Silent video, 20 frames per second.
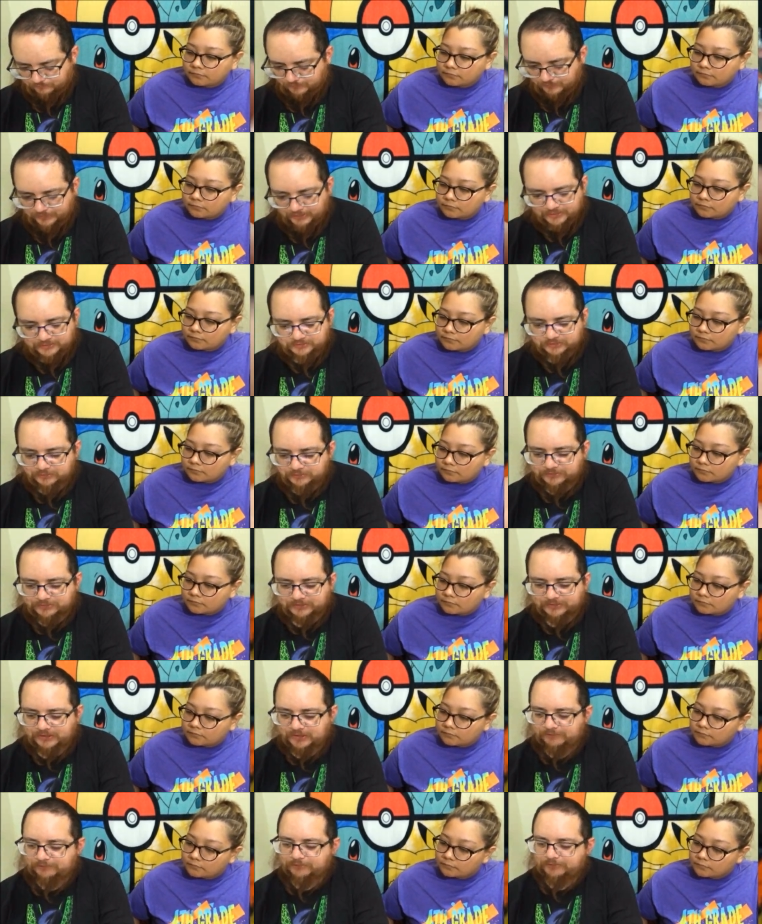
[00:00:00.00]
Speaker 1: Yeah, so once
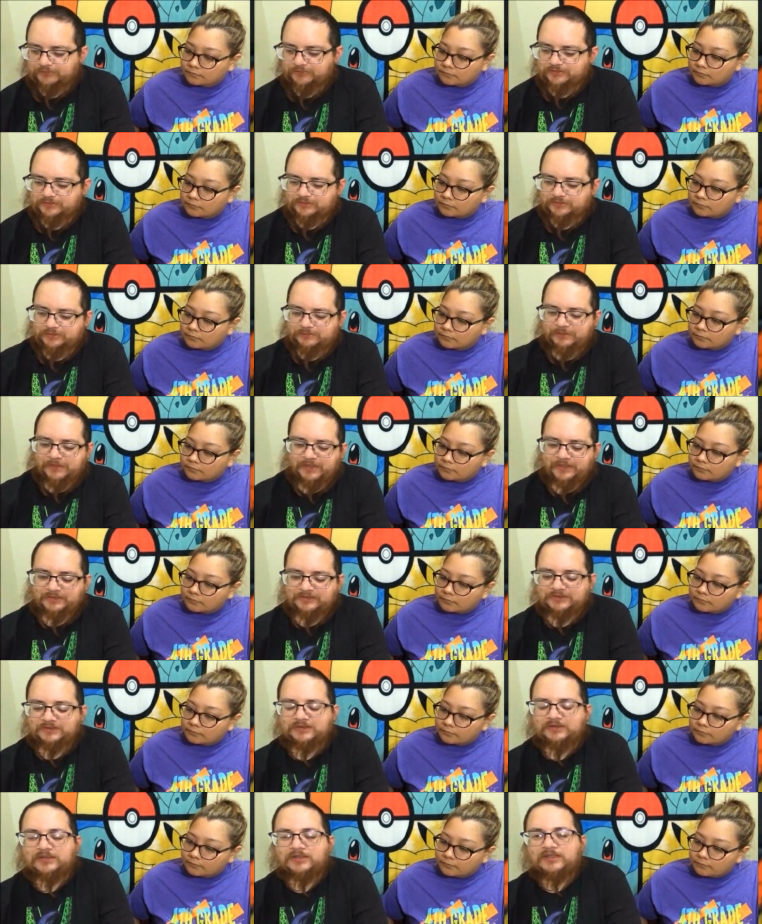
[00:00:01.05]
again, if you do see these packs
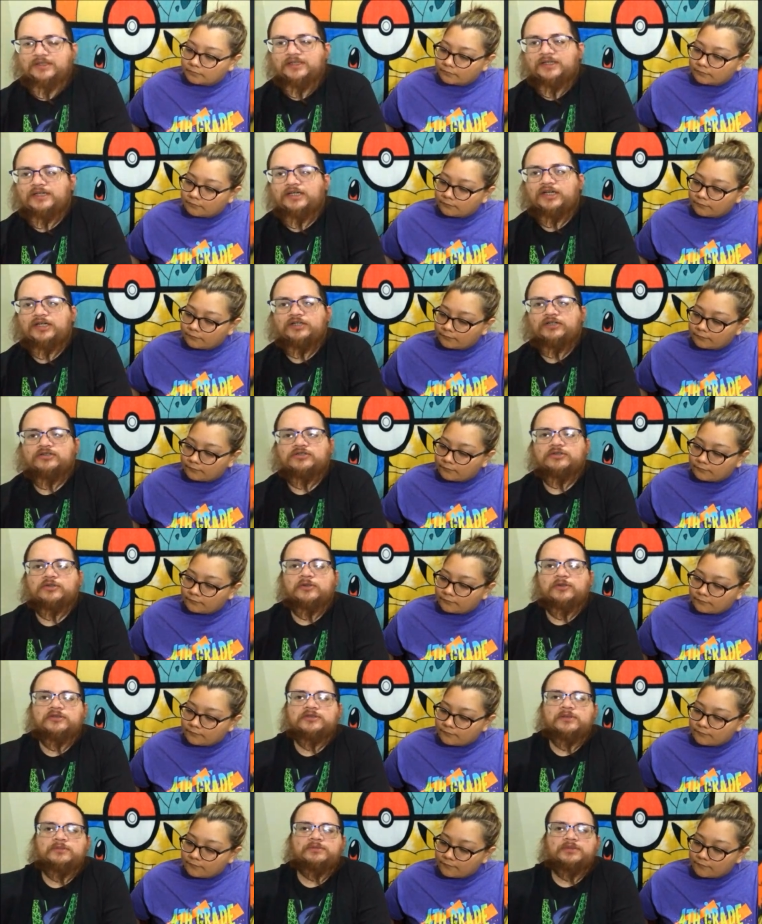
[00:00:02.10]
in your store,
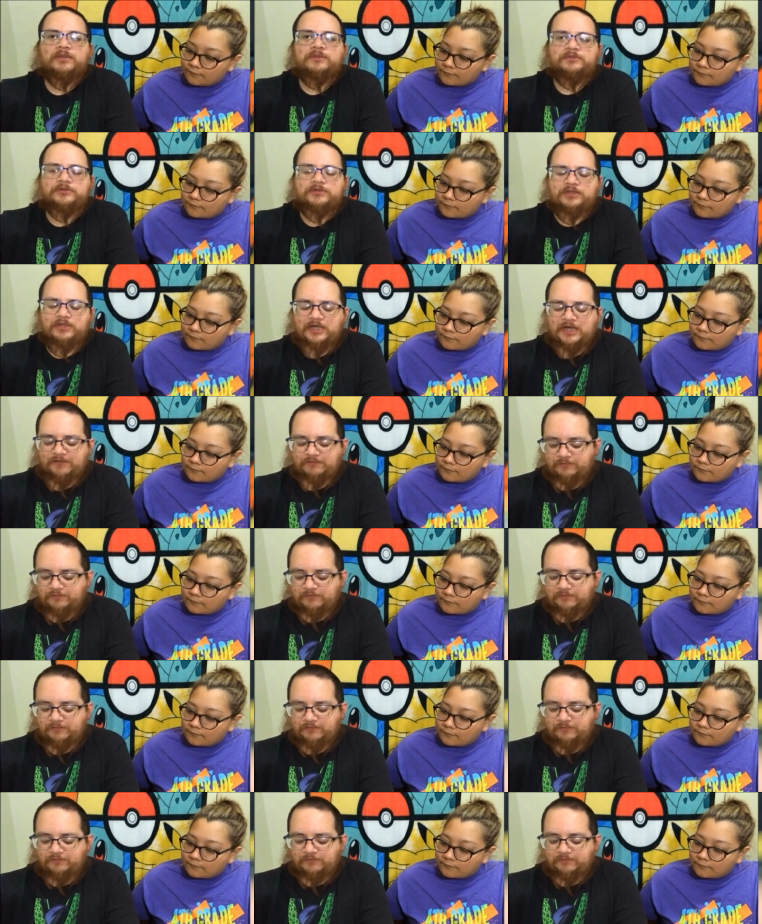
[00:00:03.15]
sometimes they have them